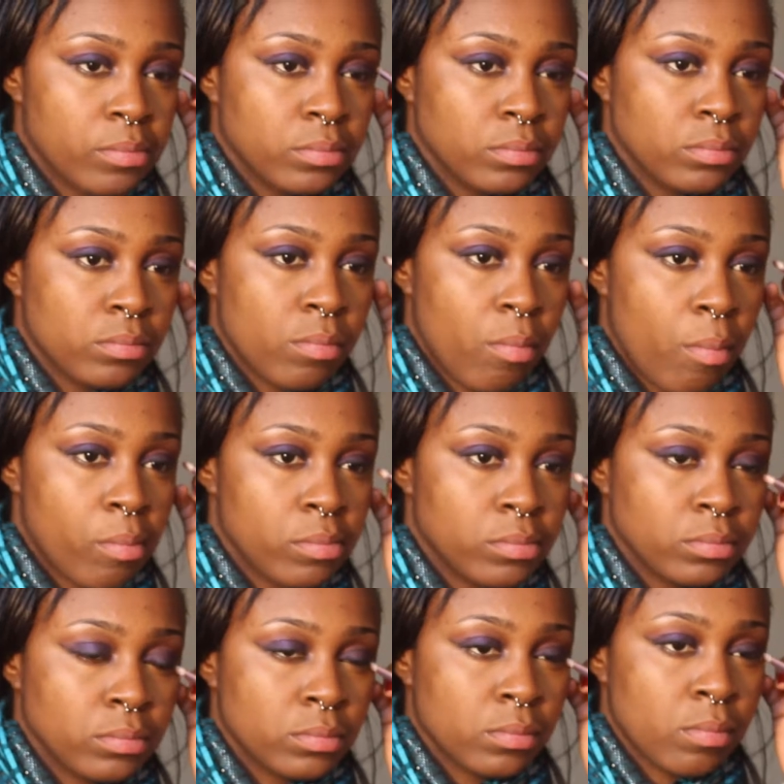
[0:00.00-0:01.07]
up
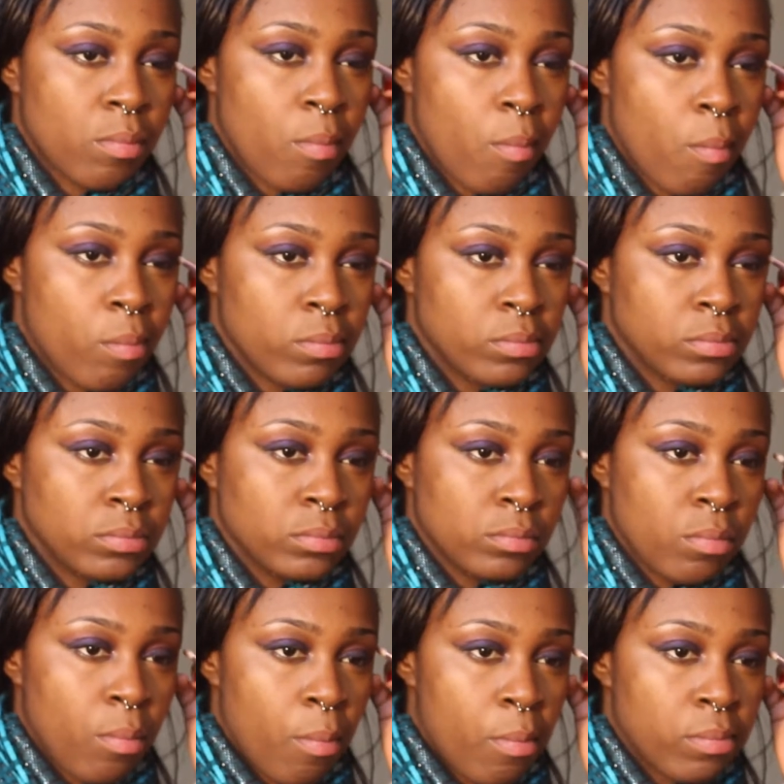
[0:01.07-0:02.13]
close.
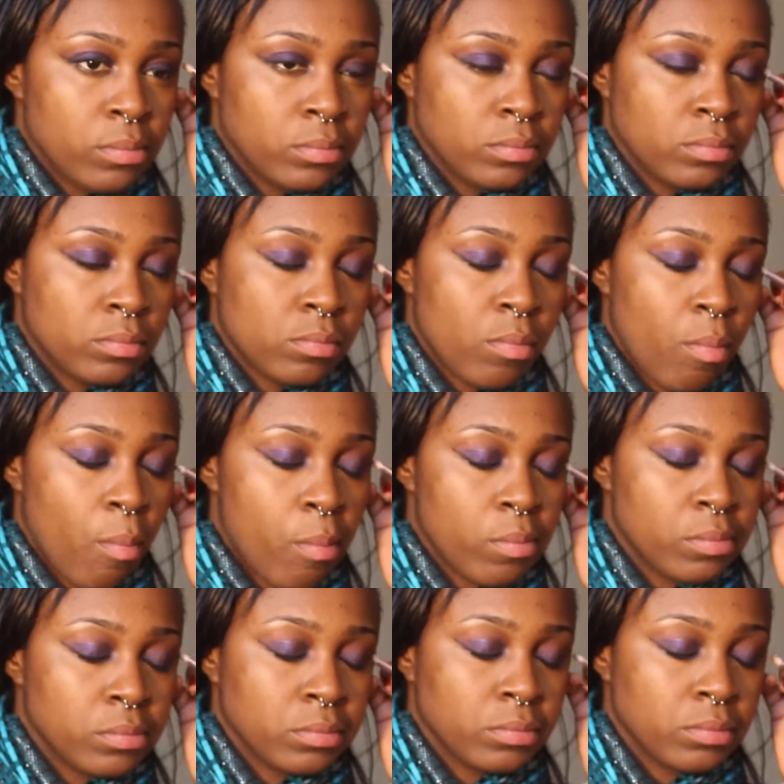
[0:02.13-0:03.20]
And some of my concealer
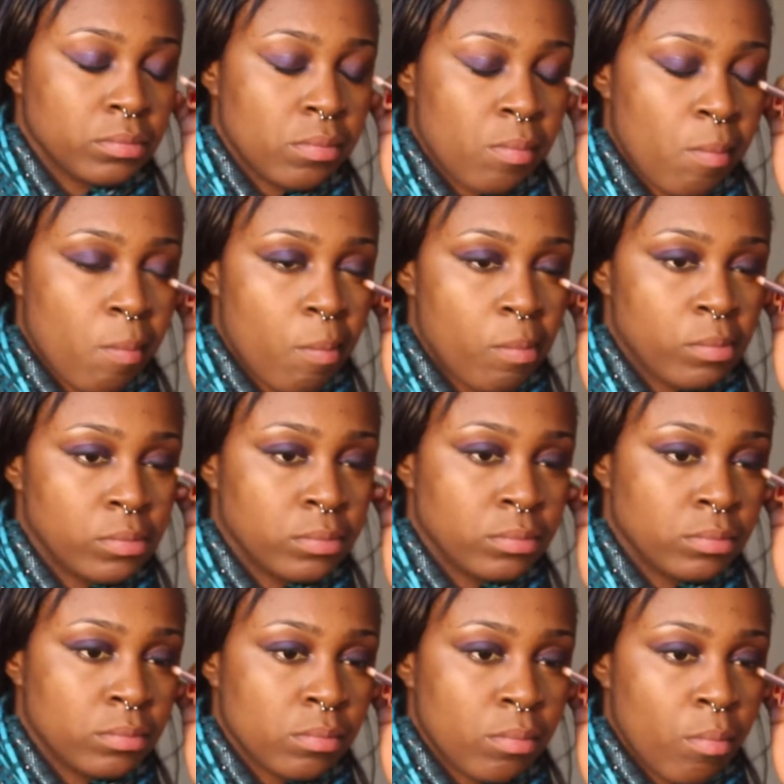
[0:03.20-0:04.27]
brushes just
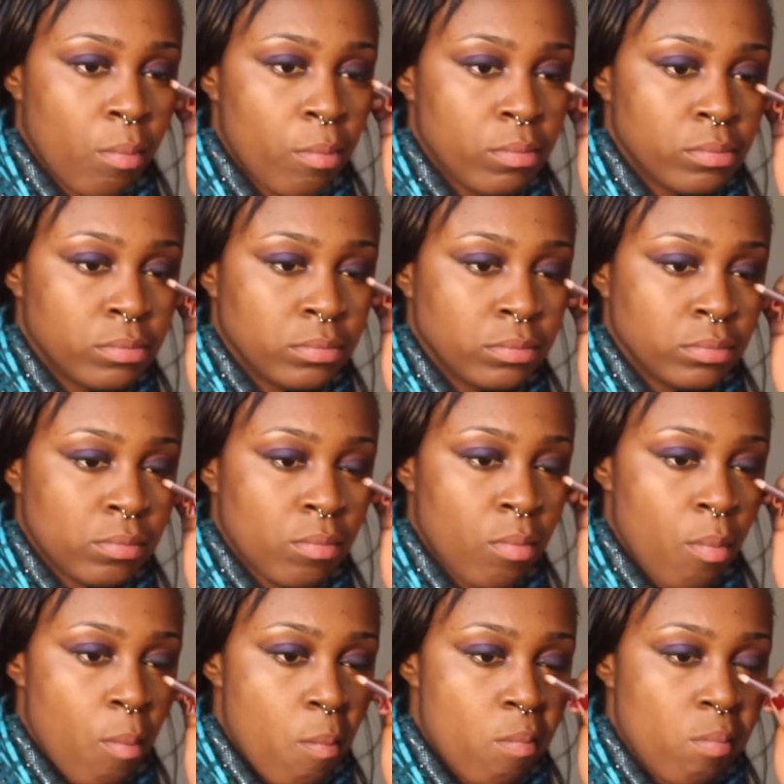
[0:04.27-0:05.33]
weren't going to do the job.
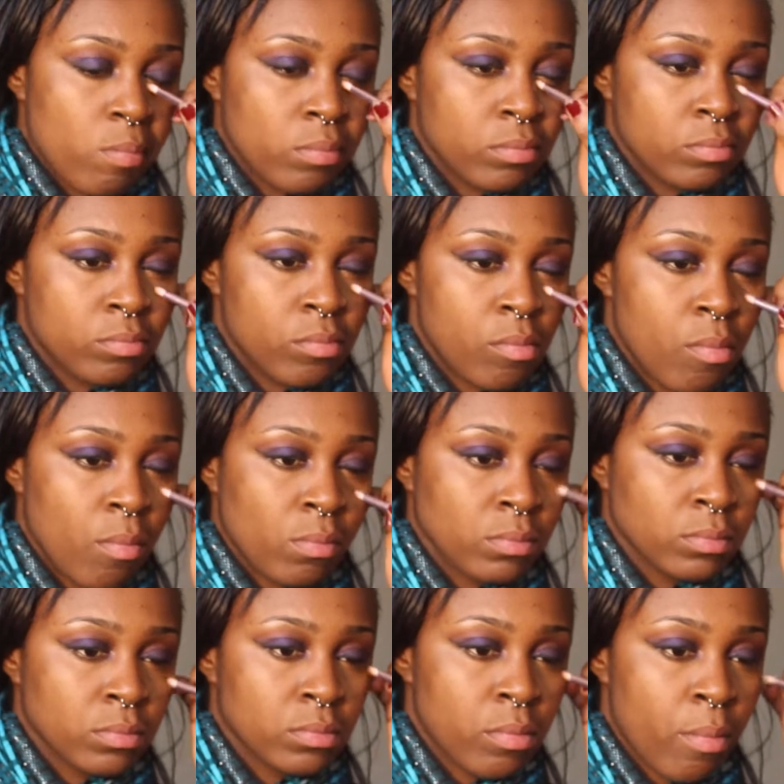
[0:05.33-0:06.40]

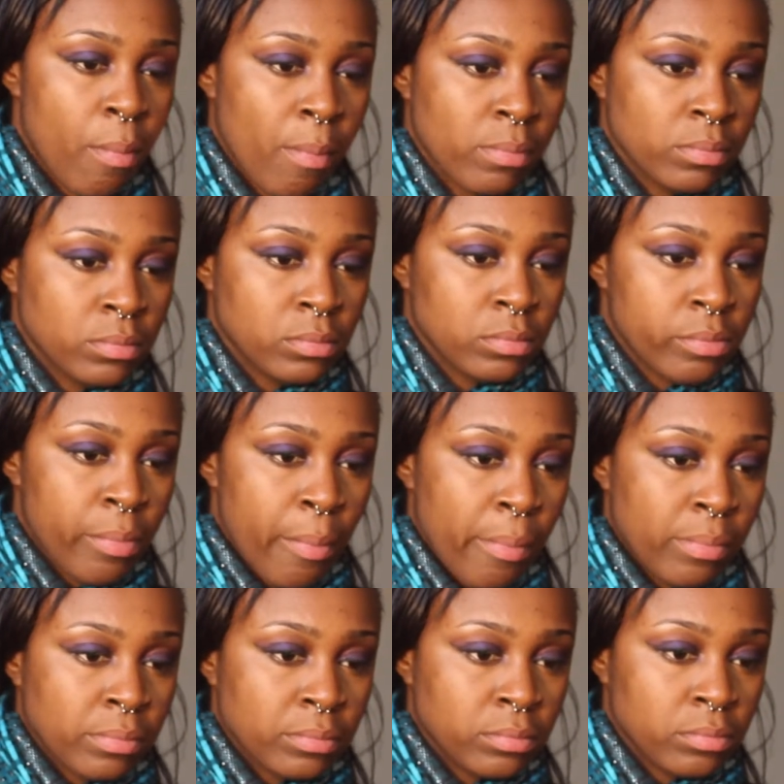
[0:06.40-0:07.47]
So, you know,
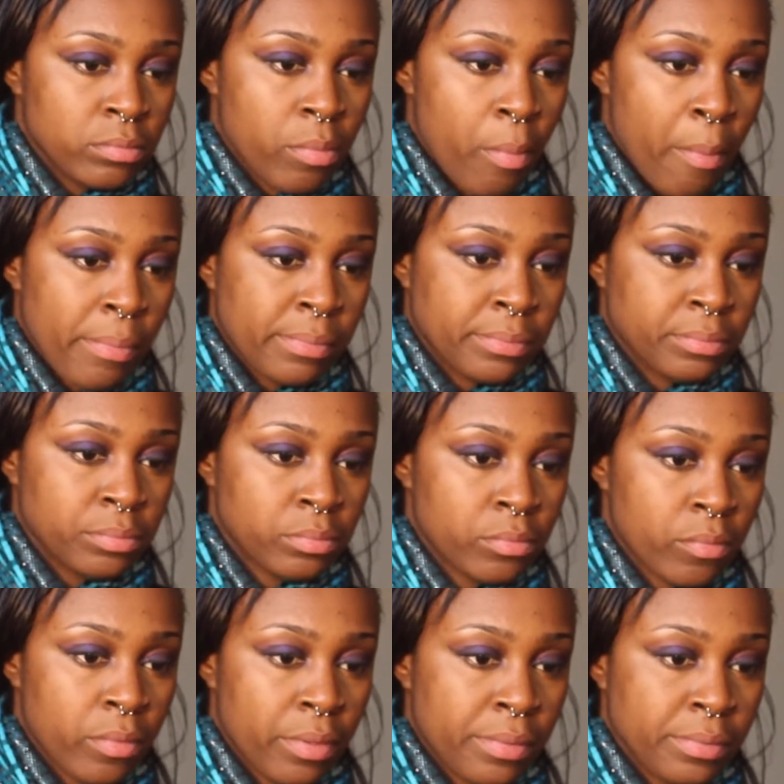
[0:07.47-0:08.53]
even though the brush
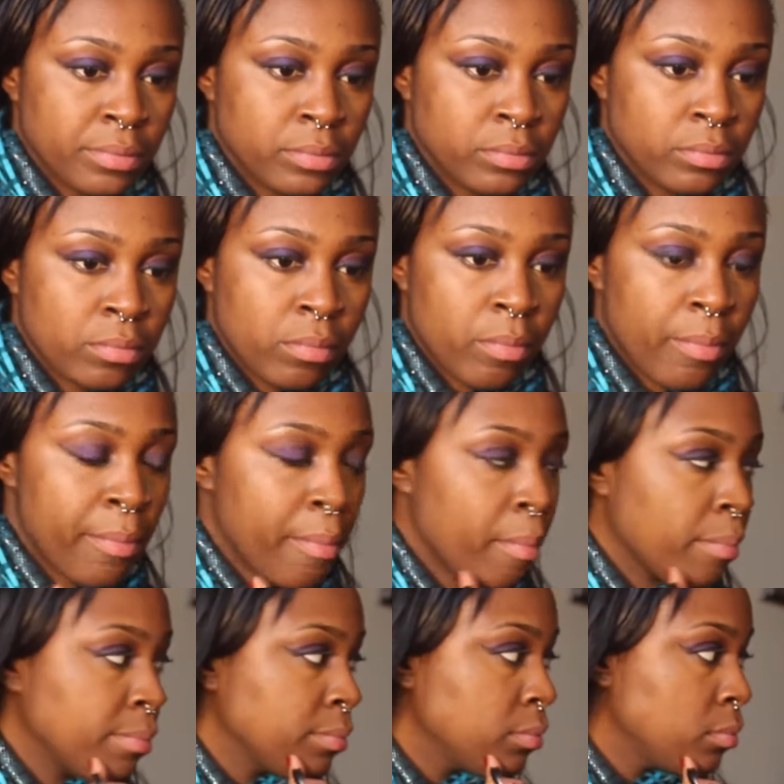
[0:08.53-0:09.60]
says
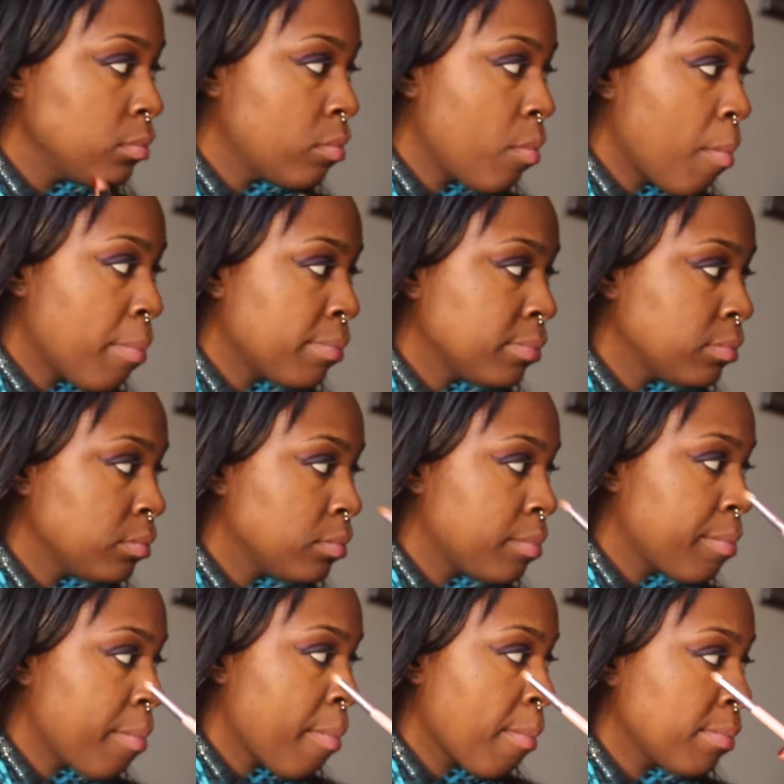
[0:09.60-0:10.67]
crease can be
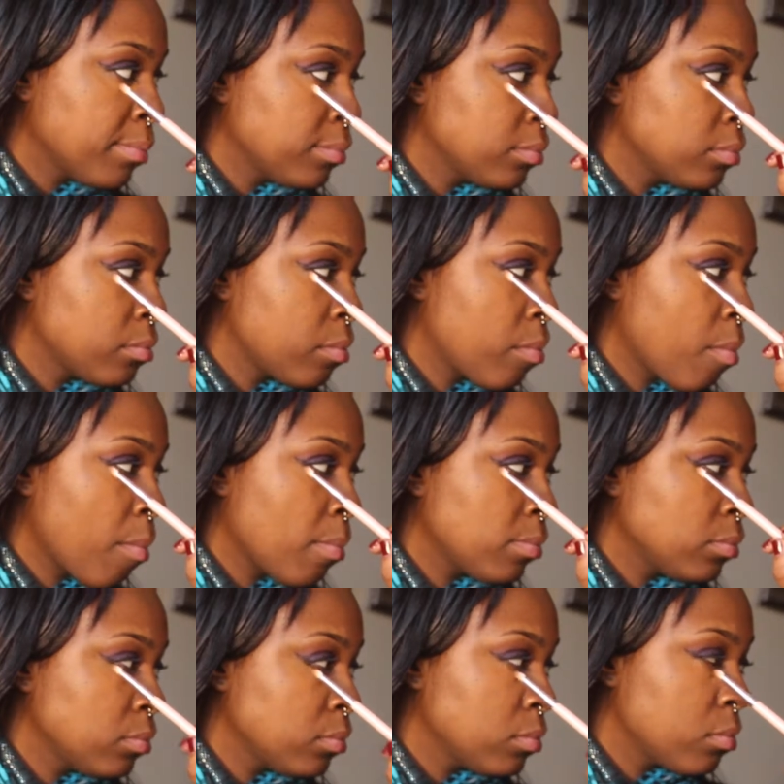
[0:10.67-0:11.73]
used for many other
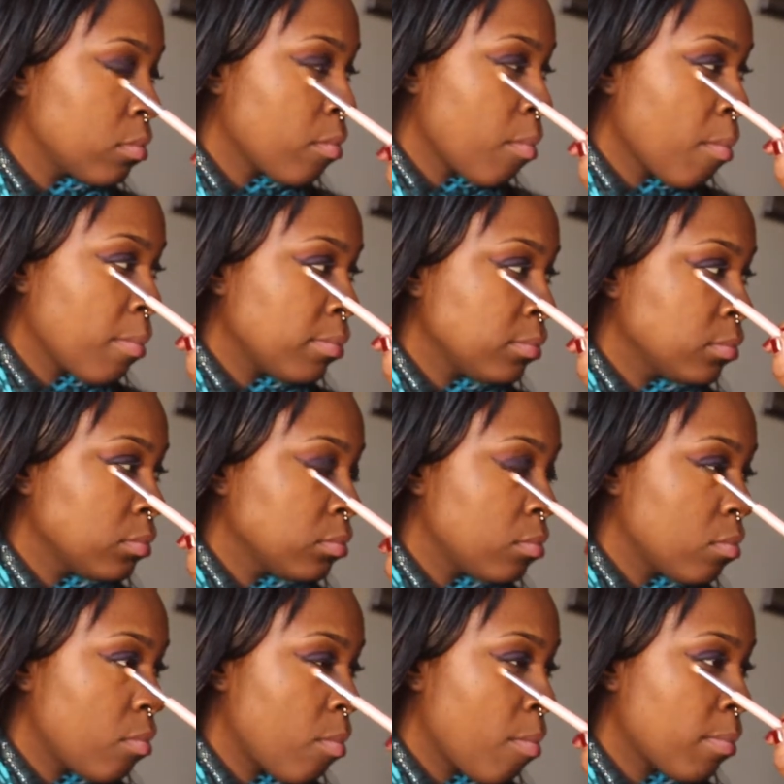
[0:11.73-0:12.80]
things, I'm
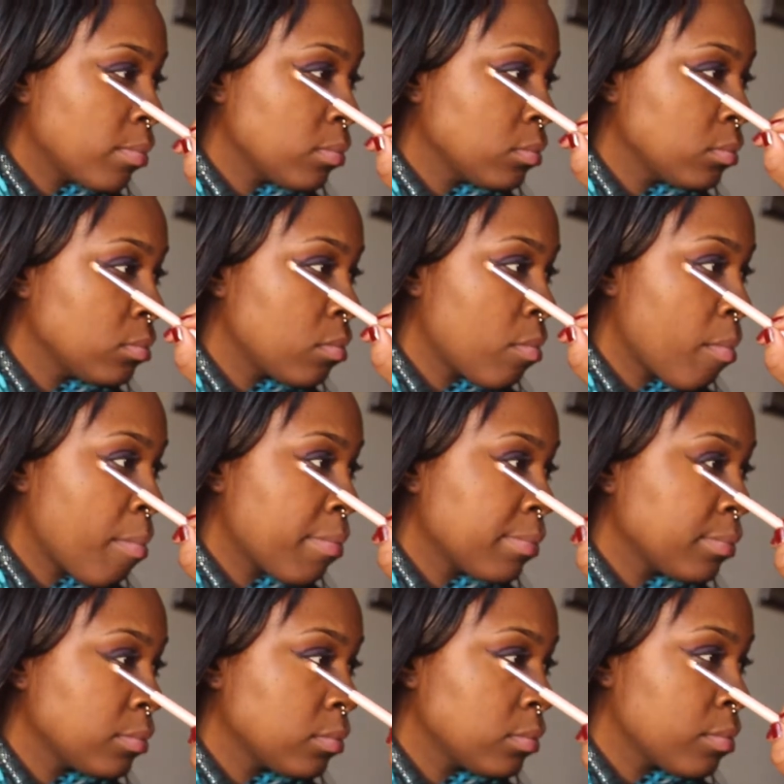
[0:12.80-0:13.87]
also using
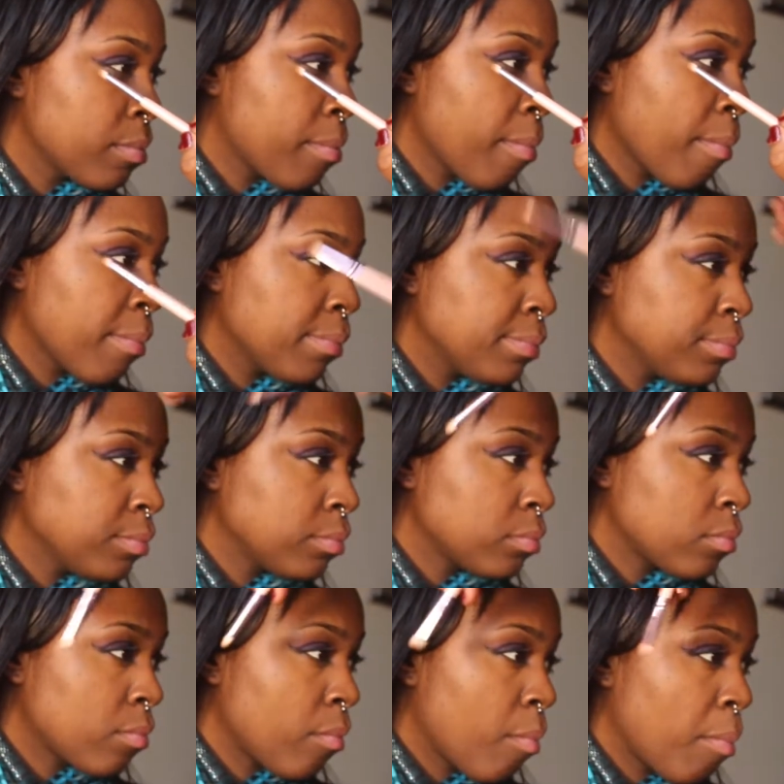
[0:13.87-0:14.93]
this to clean up
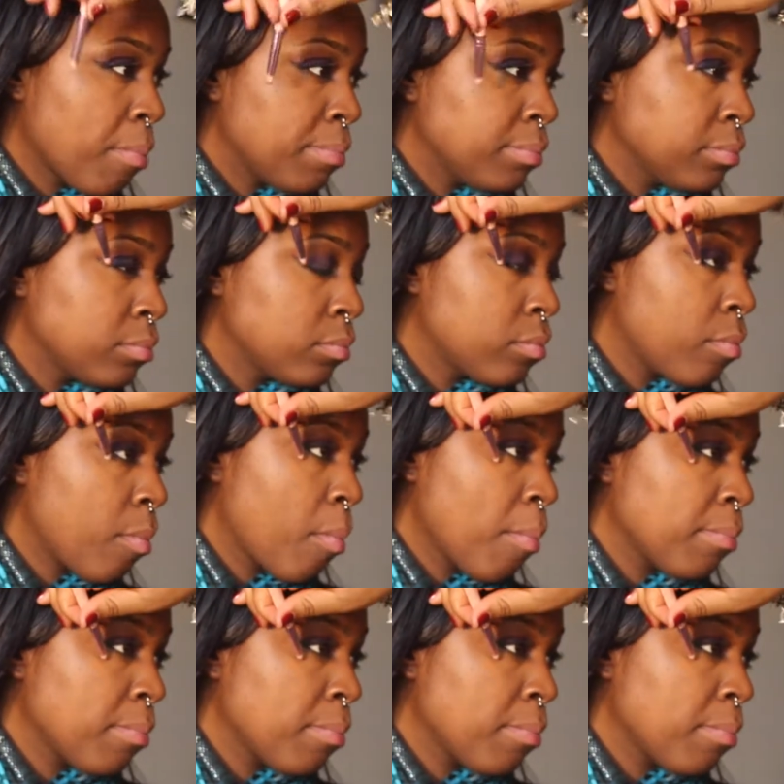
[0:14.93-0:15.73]
under her eye